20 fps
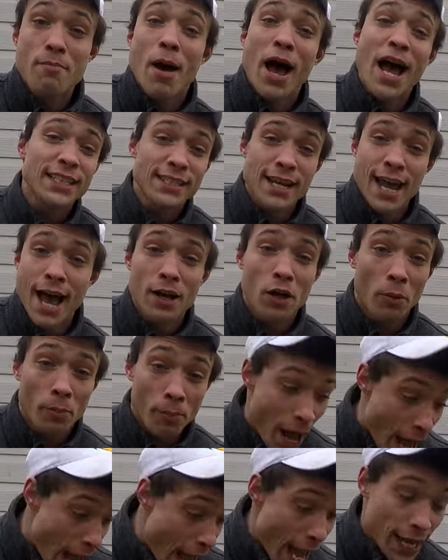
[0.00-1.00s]
my tackle
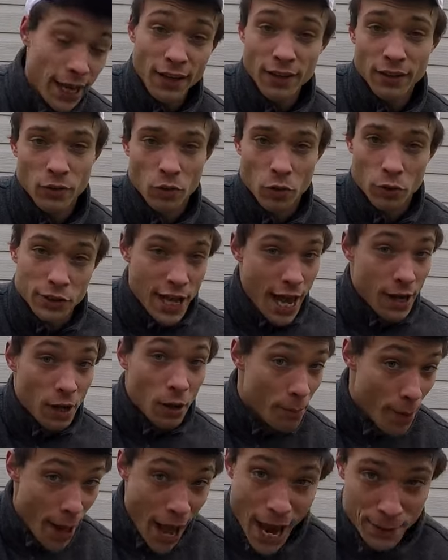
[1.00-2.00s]
bag or tackle
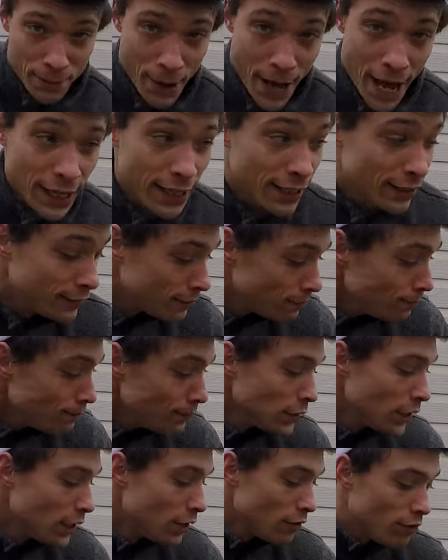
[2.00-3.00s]
backpack
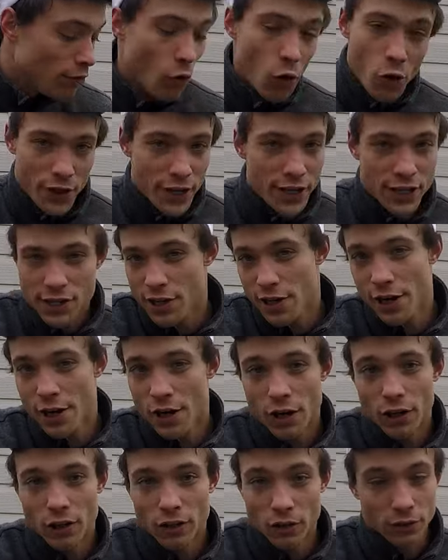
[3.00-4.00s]
for this year,
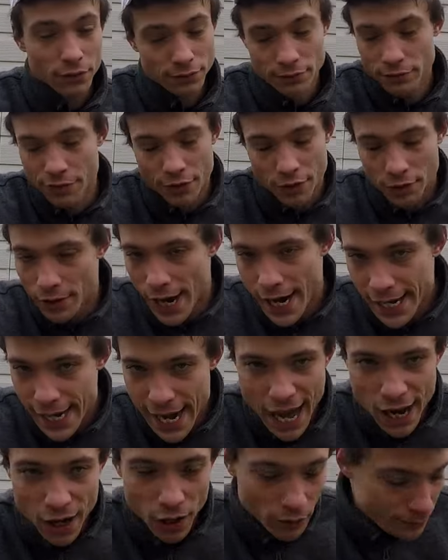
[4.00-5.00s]
or for right
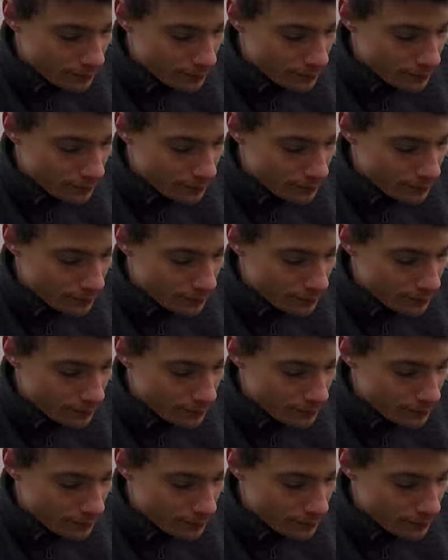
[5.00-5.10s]
now.